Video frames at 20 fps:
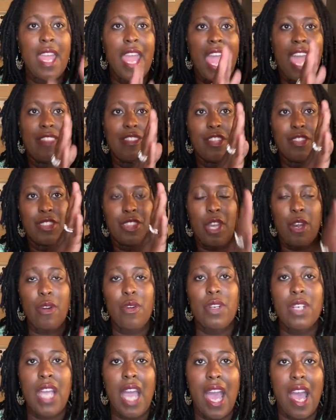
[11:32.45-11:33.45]
And the
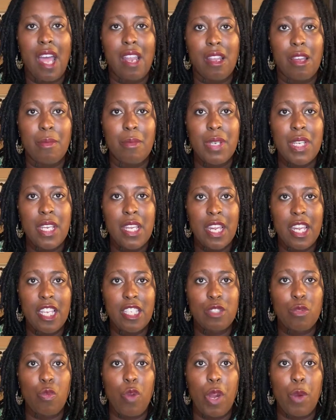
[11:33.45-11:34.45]
third column
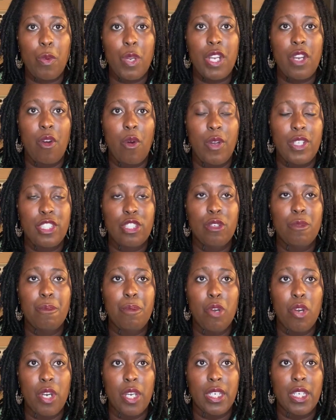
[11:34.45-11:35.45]
is where we're going to
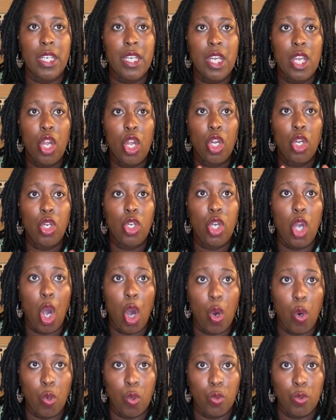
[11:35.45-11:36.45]
put
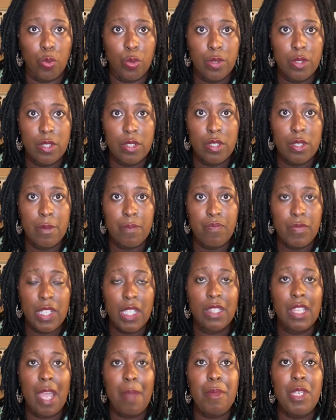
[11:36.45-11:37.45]
goals.
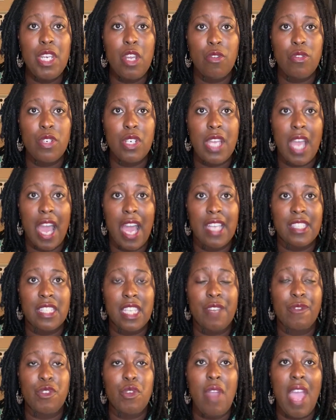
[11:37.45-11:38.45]
Let me know, you guys,
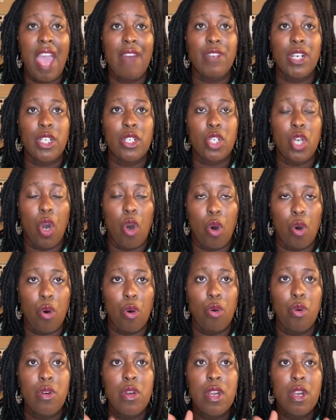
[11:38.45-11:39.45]
if you have a
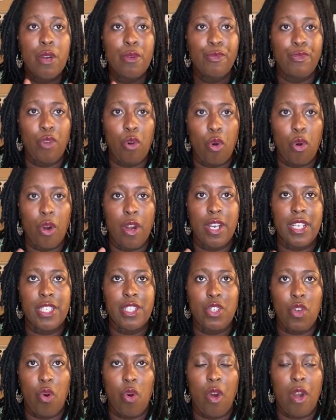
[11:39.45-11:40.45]
goal for
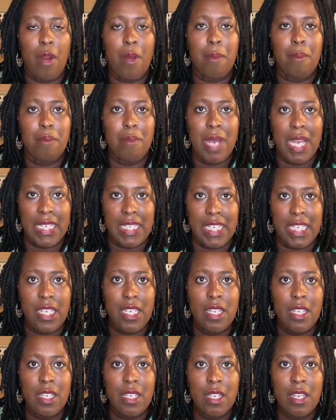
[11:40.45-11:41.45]
your
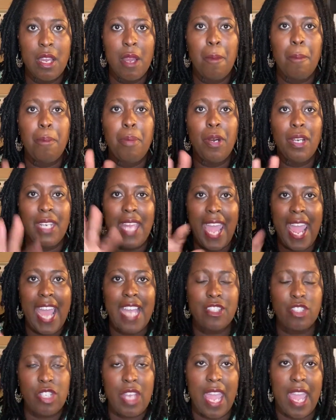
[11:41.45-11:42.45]
money, put
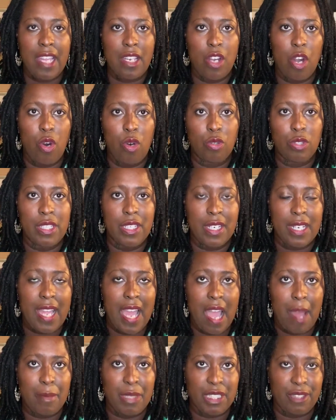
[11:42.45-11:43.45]
hashtag goal in the
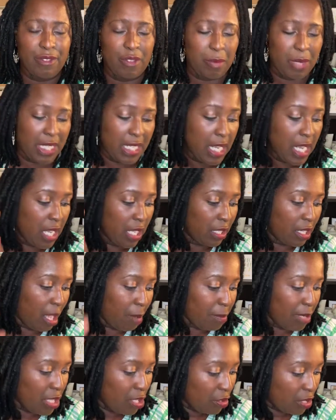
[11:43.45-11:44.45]
comments for me. Let
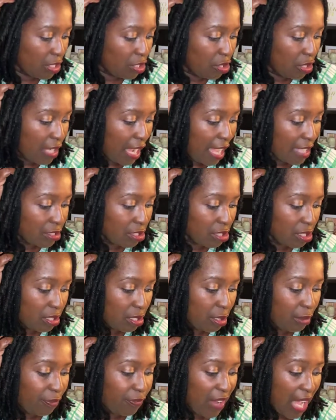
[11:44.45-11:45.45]
me know that you guys are
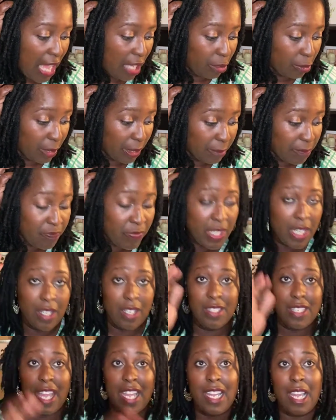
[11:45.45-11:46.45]
still following,
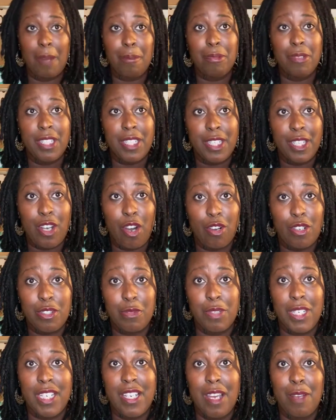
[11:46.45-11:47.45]
because I got plenty goals
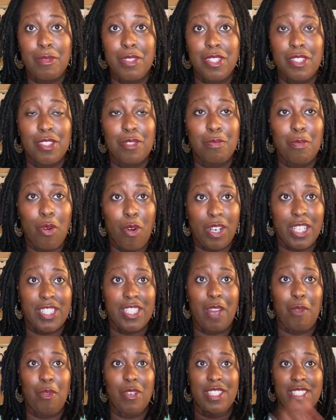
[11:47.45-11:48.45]
when it comes to this mortgage. I
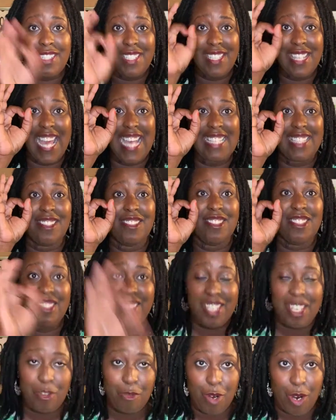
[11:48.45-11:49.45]
want to see that to
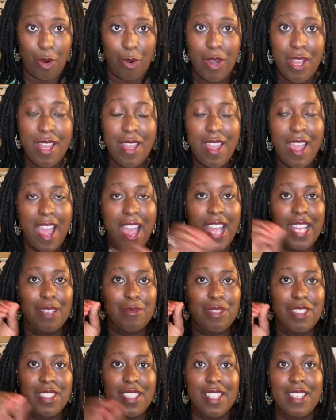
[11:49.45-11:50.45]
0. I am
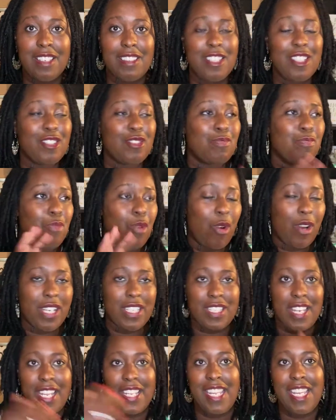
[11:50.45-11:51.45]
sick of this mortgage.
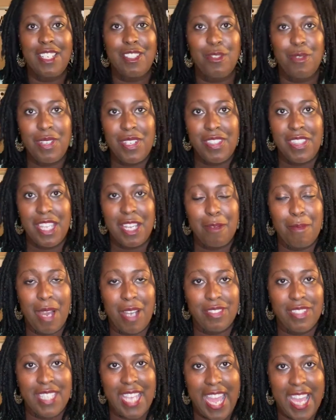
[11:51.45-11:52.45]
I can't do anything
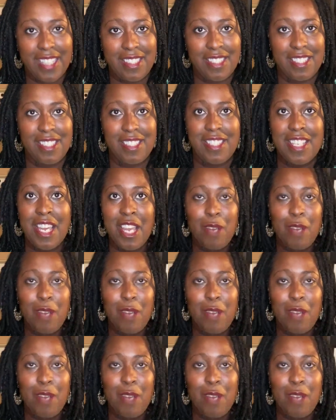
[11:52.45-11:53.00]
about taxes.